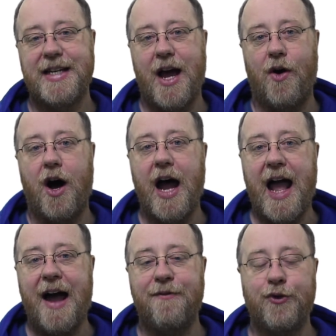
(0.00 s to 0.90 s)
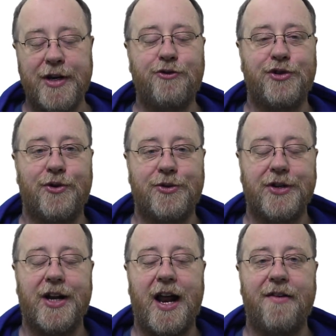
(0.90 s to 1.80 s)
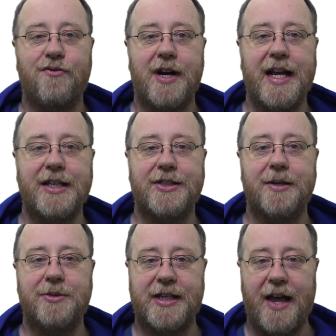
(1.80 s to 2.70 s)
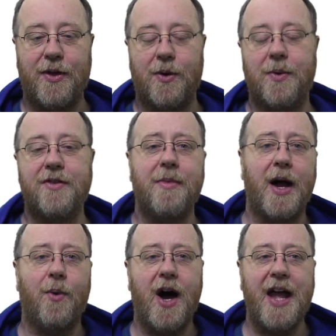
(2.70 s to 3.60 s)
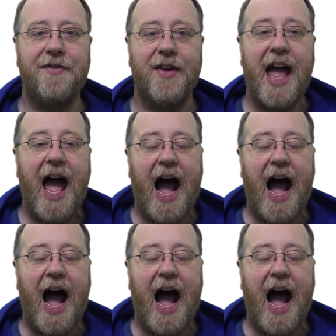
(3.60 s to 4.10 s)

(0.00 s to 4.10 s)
Now, I have 3 children and I've raised them together with my wife,